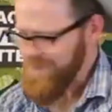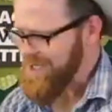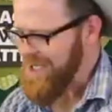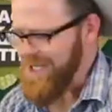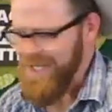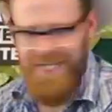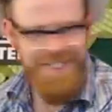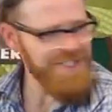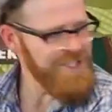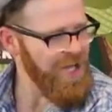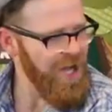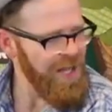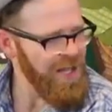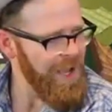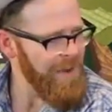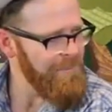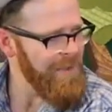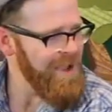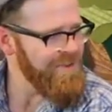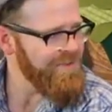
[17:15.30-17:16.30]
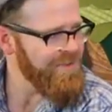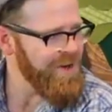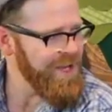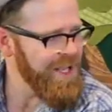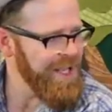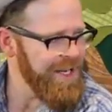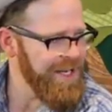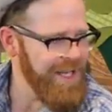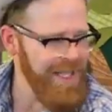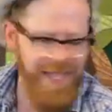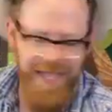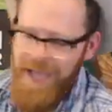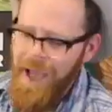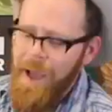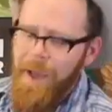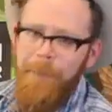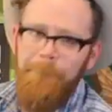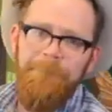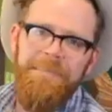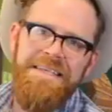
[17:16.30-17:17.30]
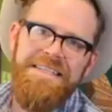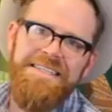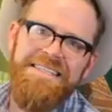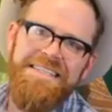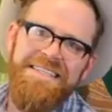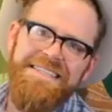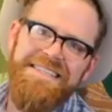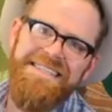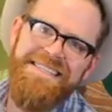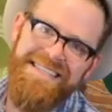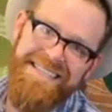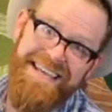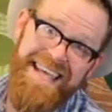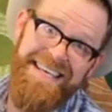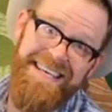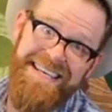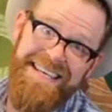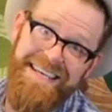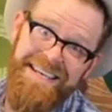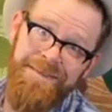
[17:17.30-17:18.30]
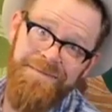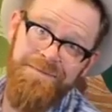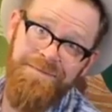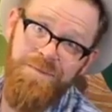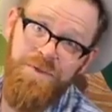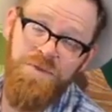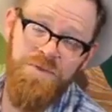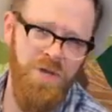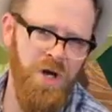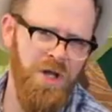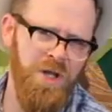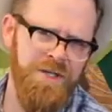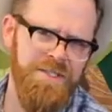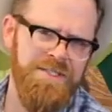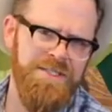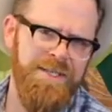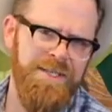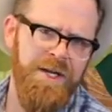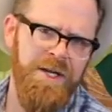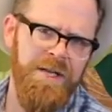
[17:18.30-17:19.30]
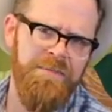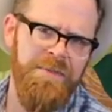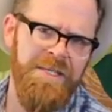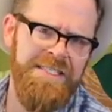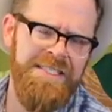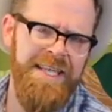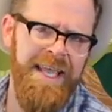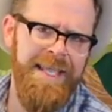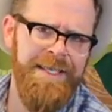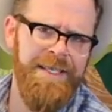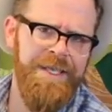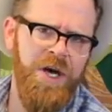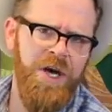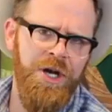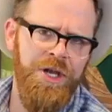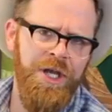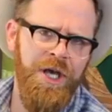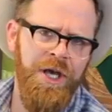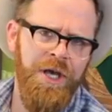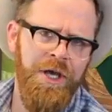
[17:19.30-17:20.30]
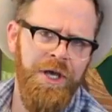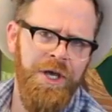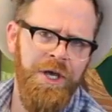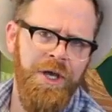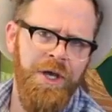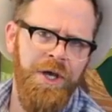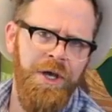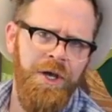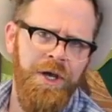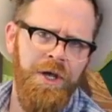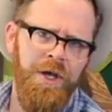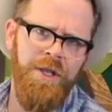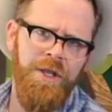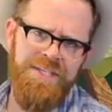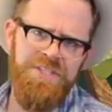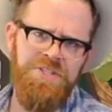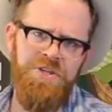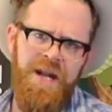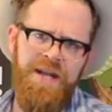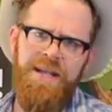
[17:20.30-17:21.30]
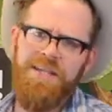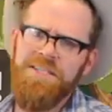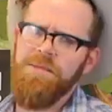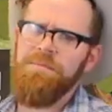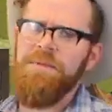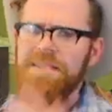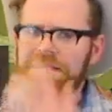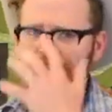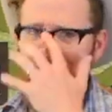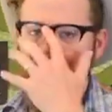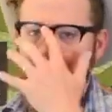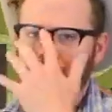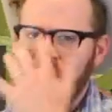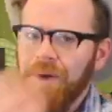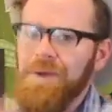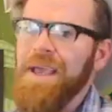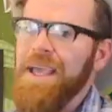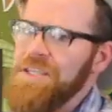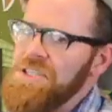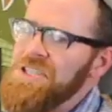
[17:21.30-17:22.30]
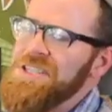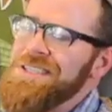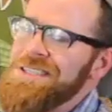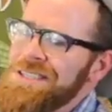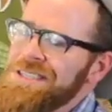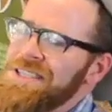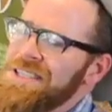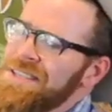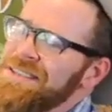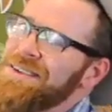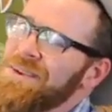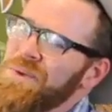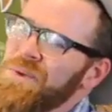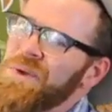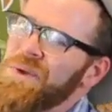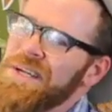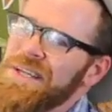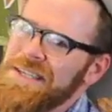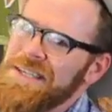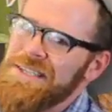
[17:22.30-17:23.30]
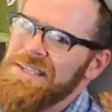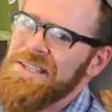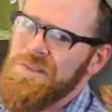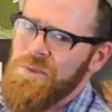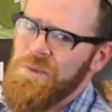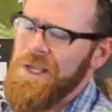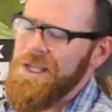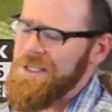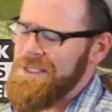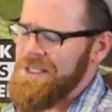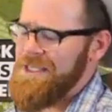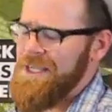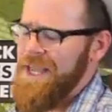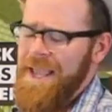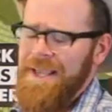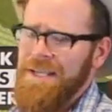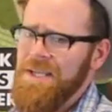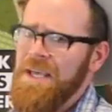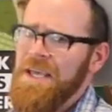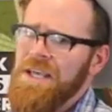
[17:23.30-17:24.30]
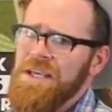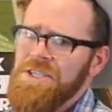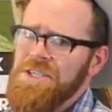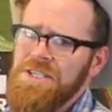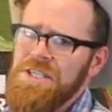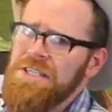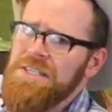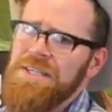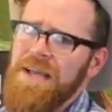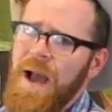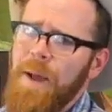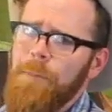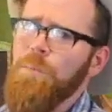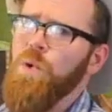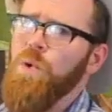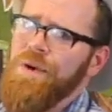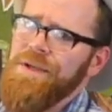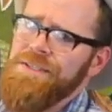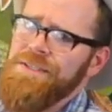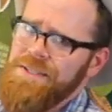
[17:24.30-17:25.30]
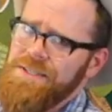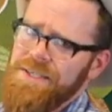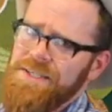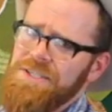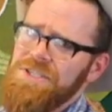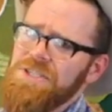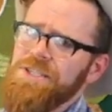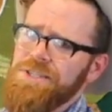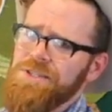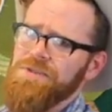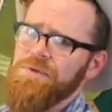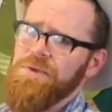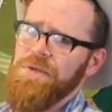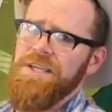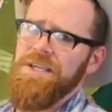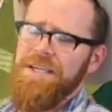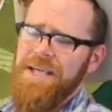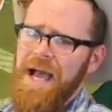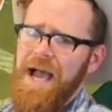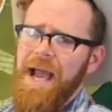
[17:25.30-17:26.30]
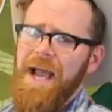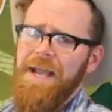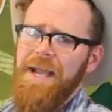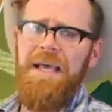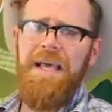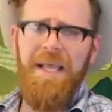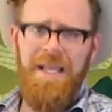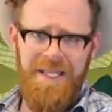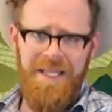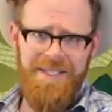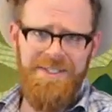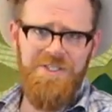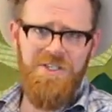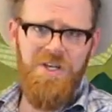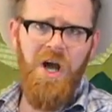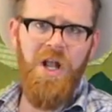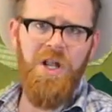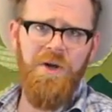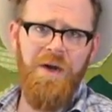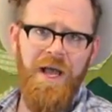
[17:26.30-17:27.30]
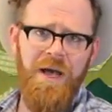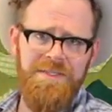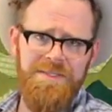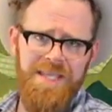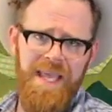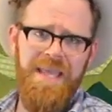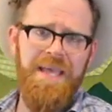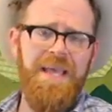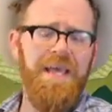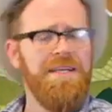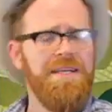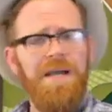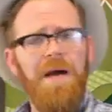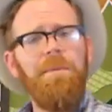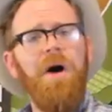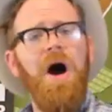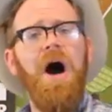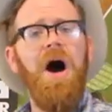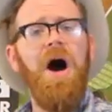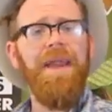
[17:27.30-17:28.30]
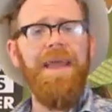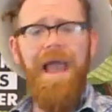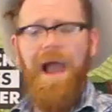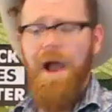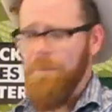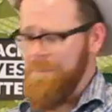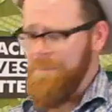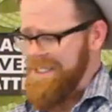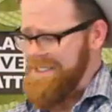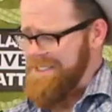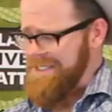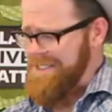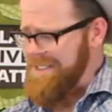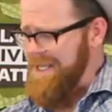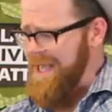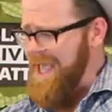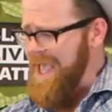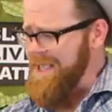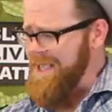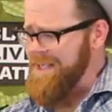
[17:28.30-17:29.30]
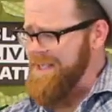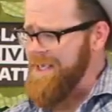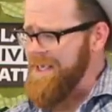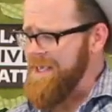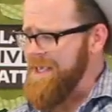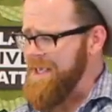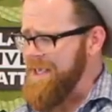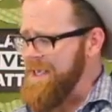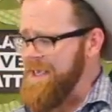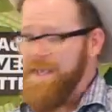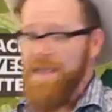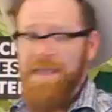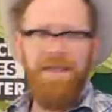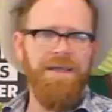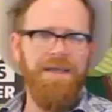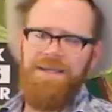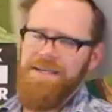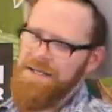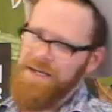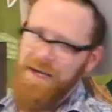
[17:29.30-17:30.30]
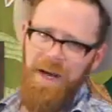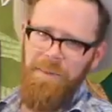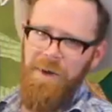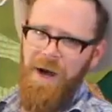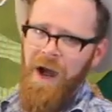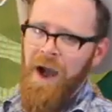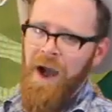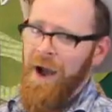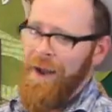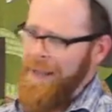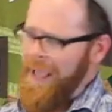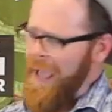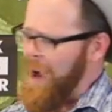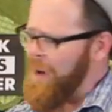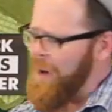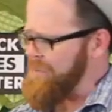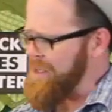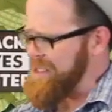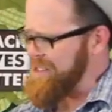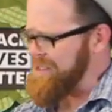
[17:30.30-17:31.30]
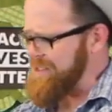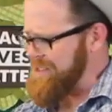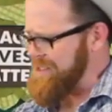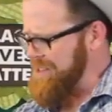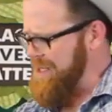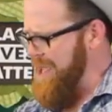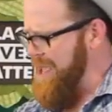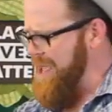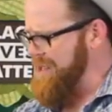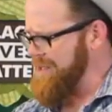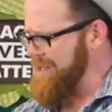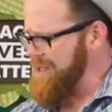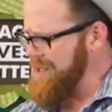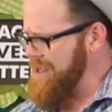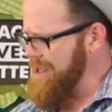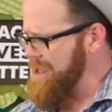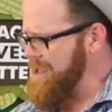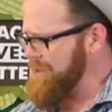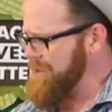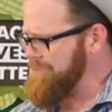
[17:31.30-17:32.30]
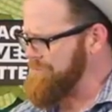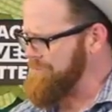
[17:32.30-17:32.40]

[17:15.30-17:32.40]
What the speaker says: Let's call out my friend, Miss Snakey. Y'all aren't scared of Miss Snakey, are you? Let's try not to be scared, okay? She's a really sweet snake. She's not poisonous. She's really kind. Let's call her out. Say, come on out, Miss Snakey. Come on out, Miss Snakey.